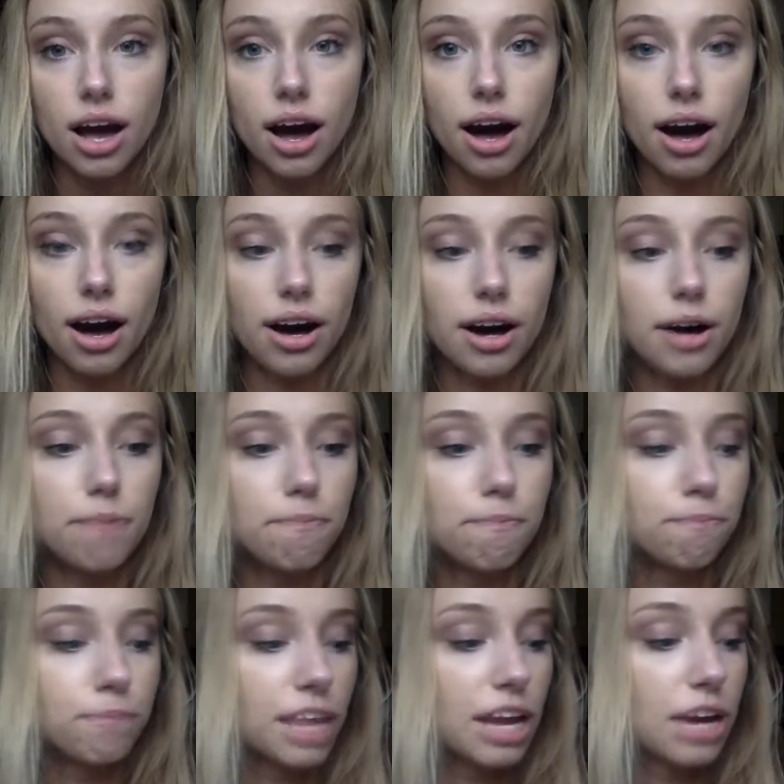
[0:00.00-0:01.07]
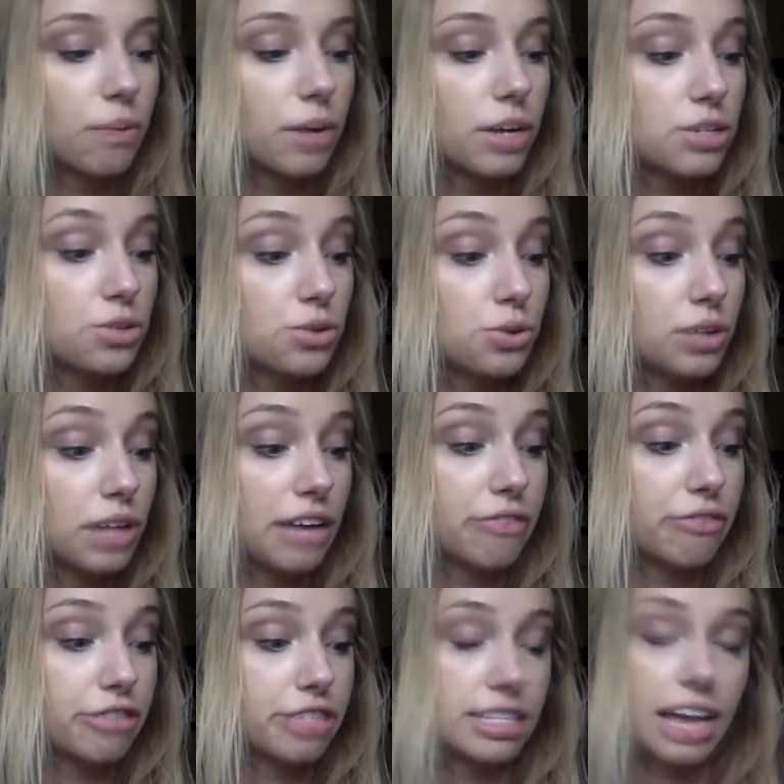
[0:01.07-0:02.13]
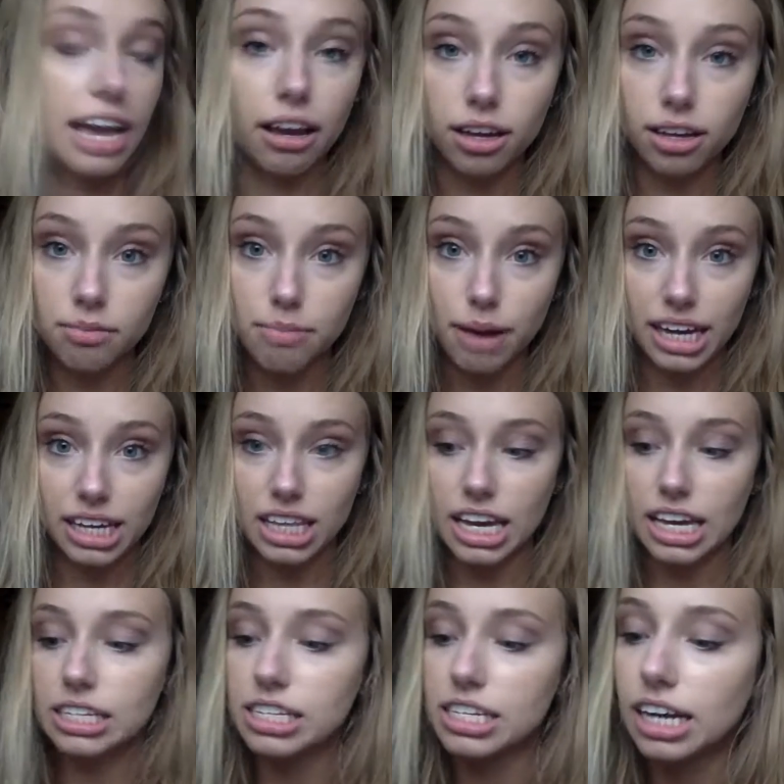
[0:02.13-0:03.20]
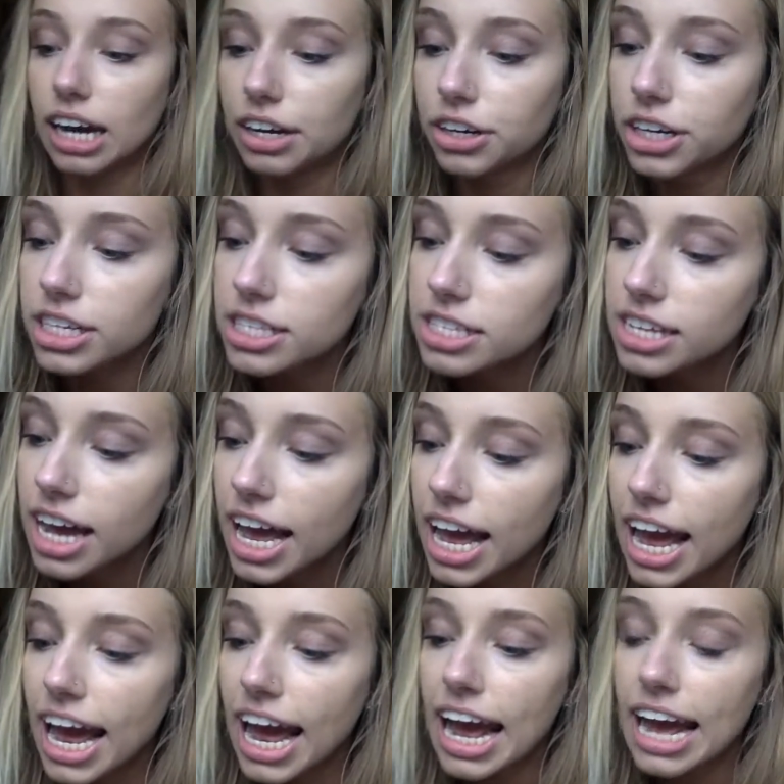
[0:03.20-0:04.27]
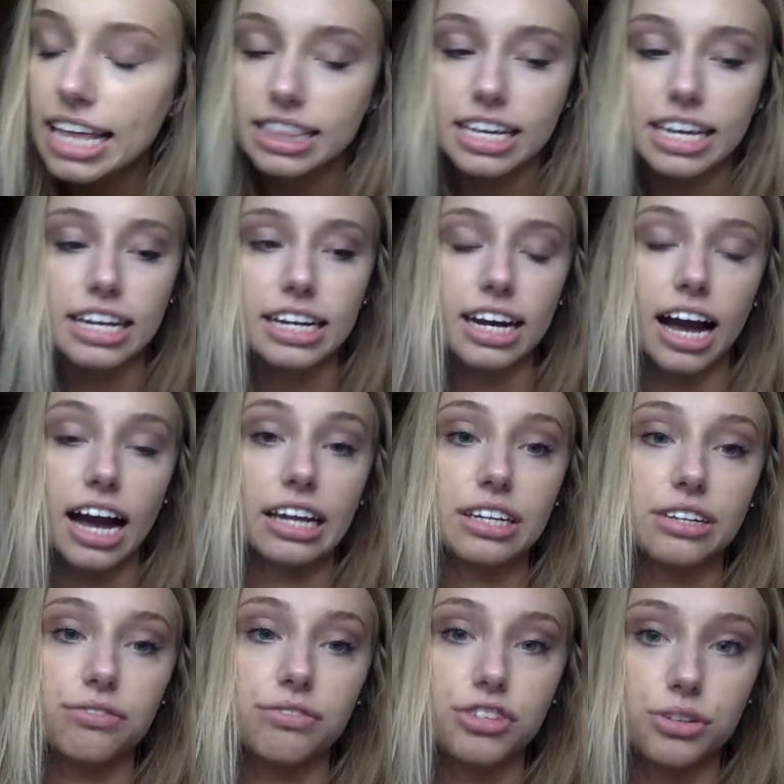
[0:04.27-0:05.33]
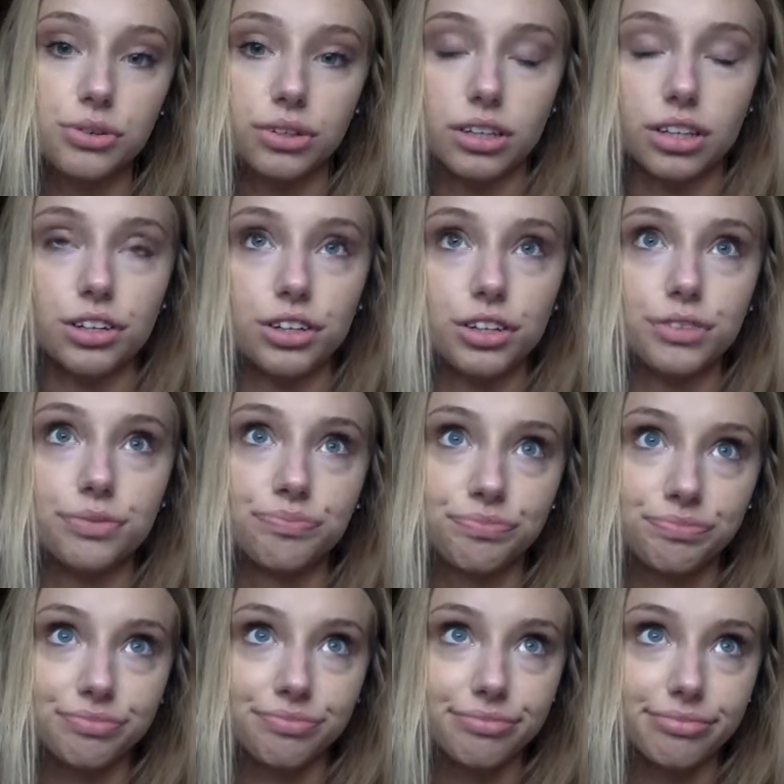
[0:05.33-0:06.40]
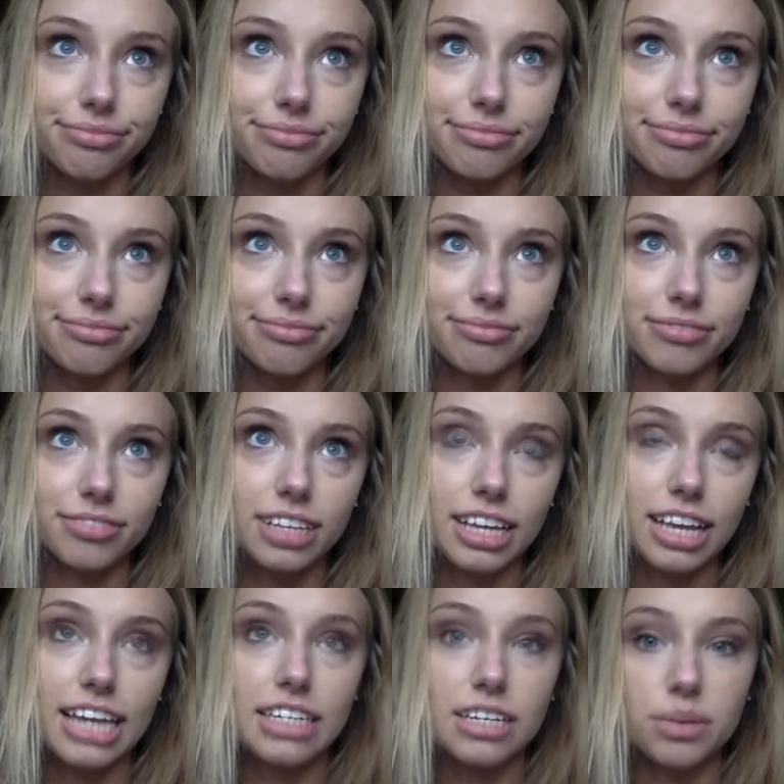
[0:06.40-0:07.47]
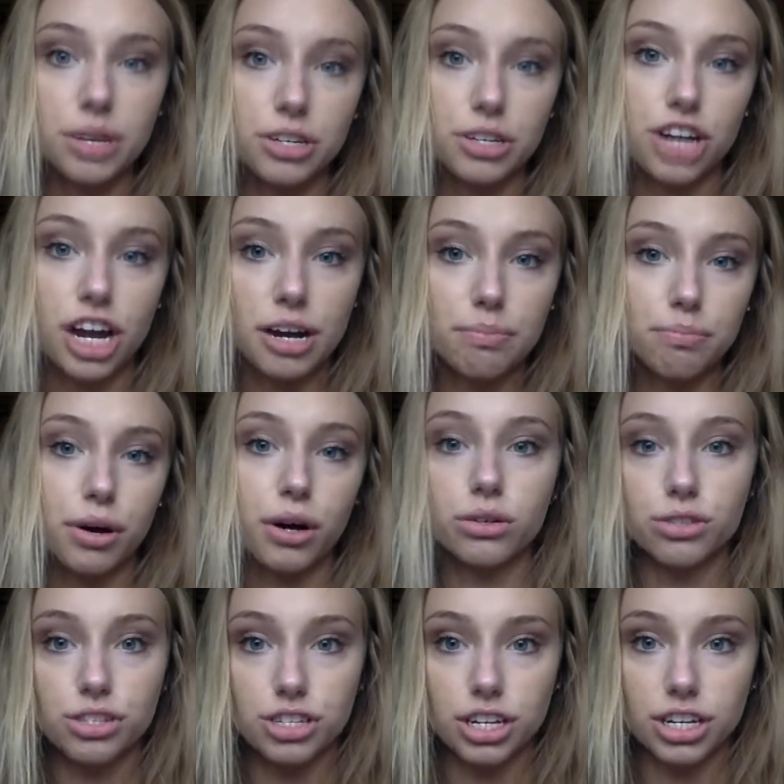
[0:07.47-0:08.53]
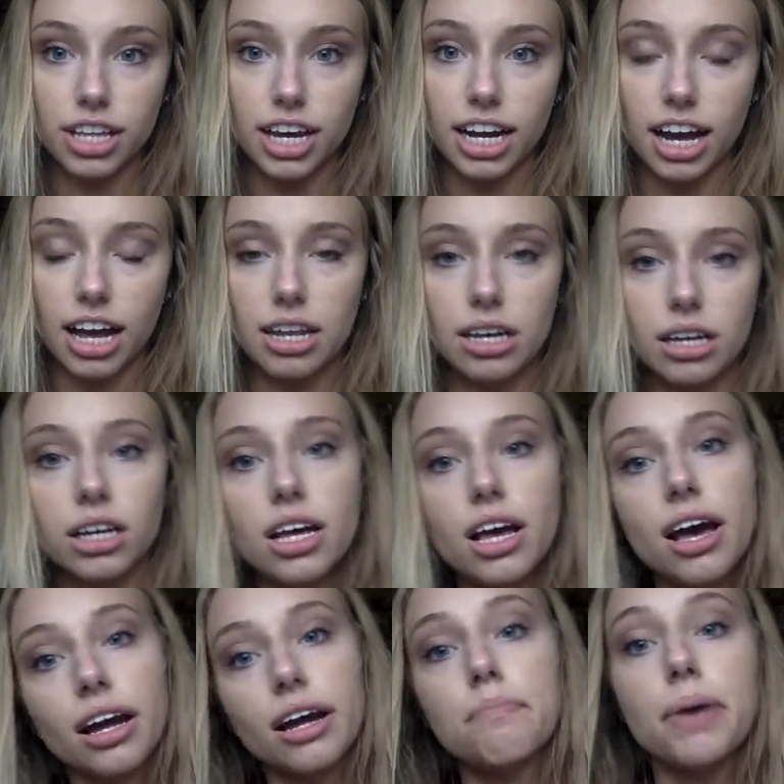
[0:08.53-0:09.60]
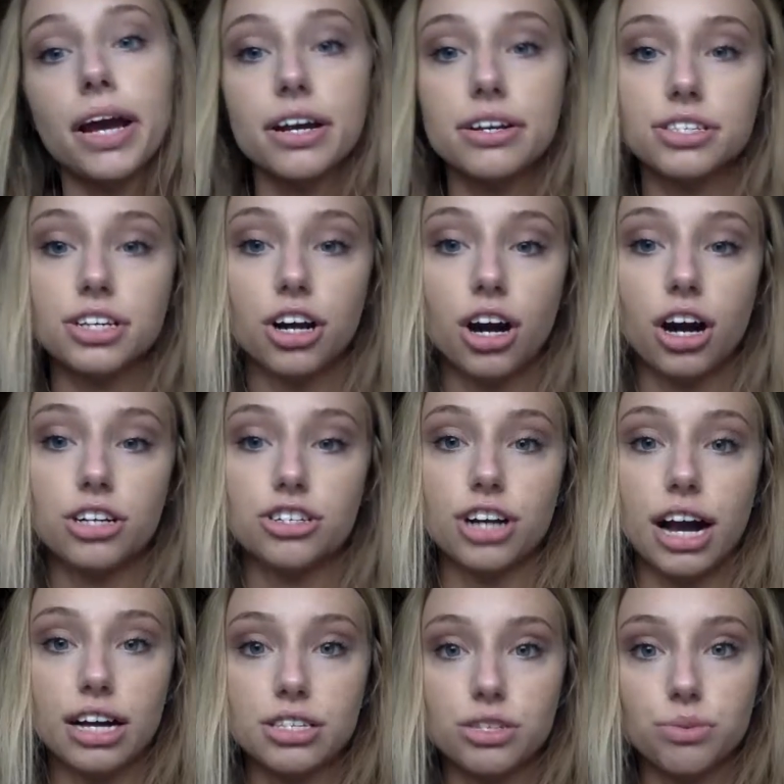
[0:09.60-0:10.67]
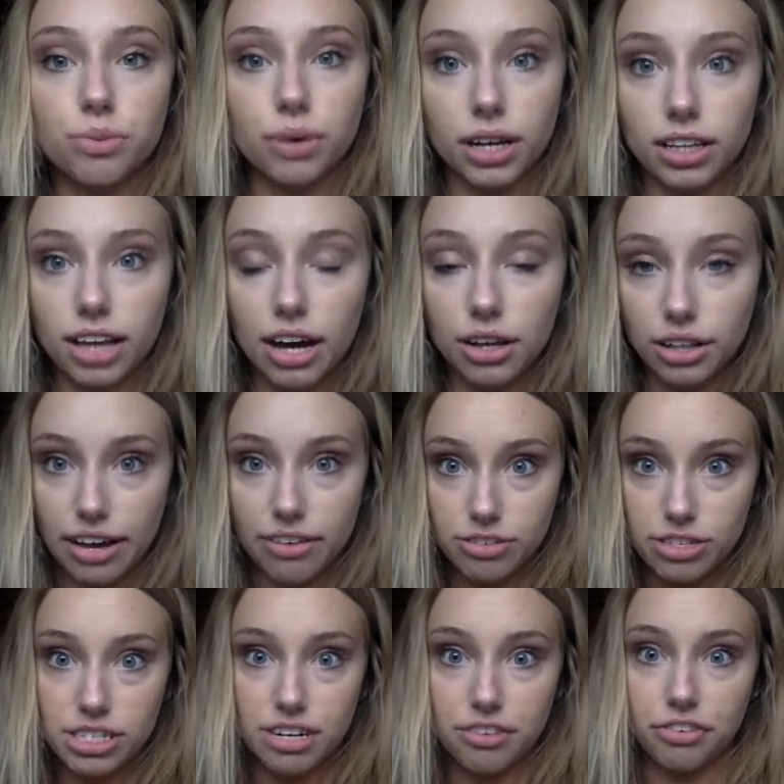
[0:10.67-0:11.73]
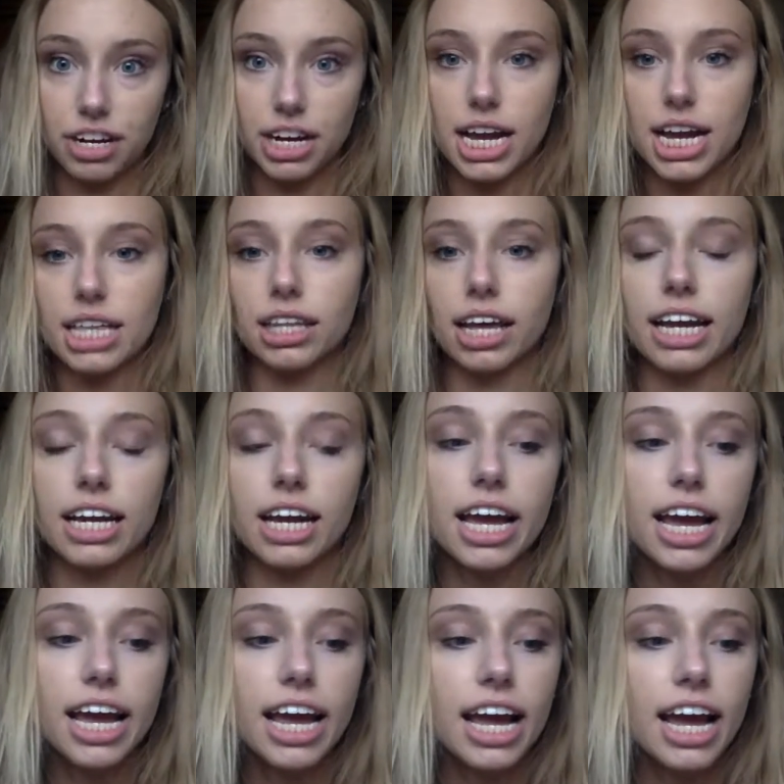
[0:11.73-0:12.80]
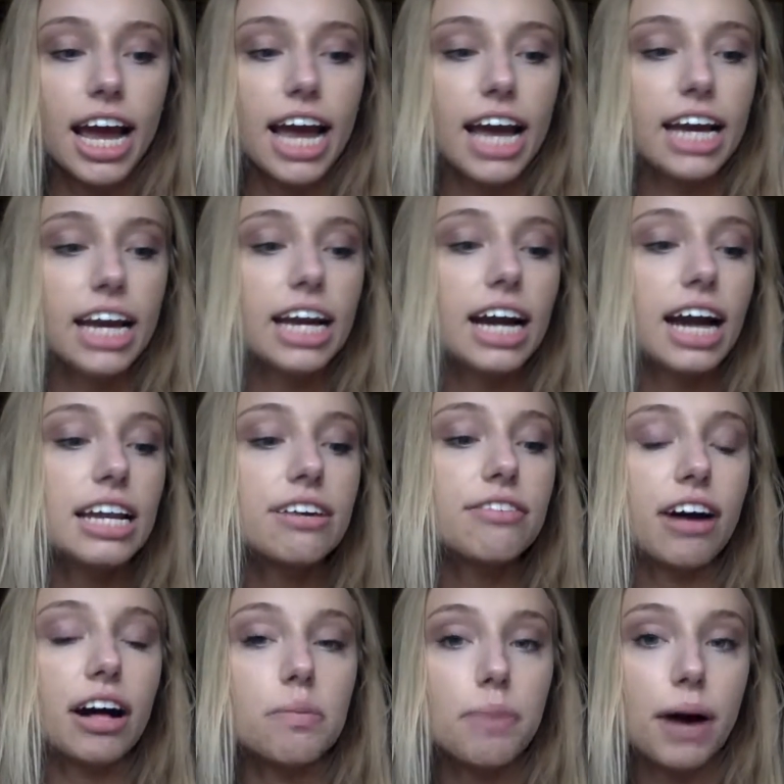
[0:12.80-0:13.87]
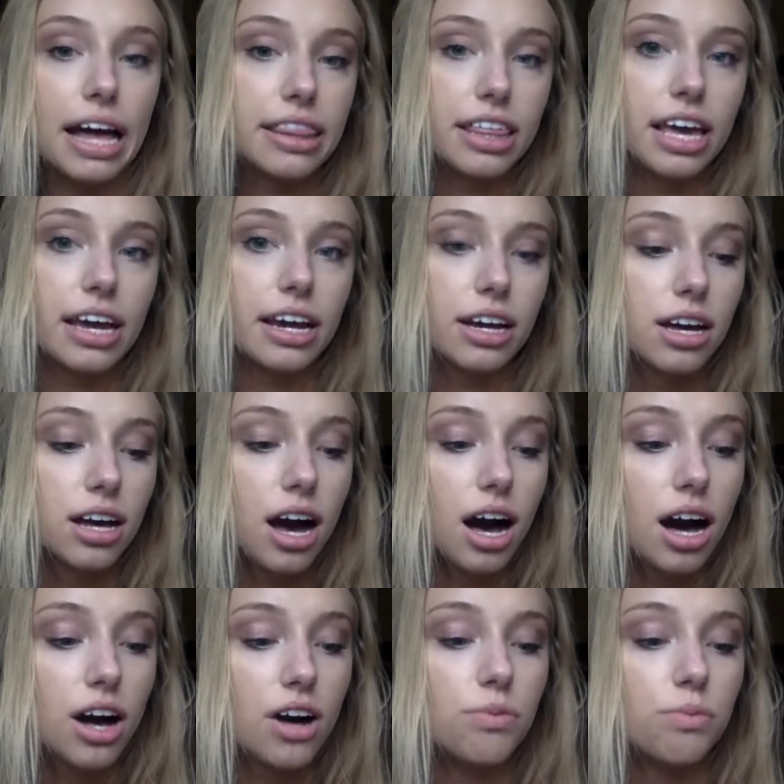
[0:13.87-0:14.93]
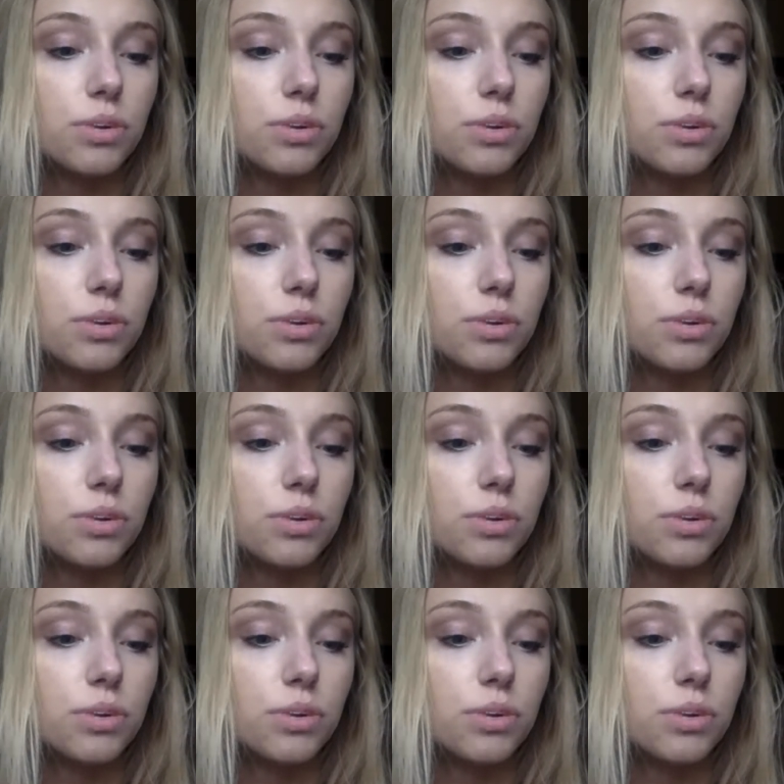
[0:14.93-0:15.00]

and what school life was like back in the 1800s, and then kind of do a little KWL chart and poster that kind of compares and contrasts how life is different, and like it can kind of help, I think, some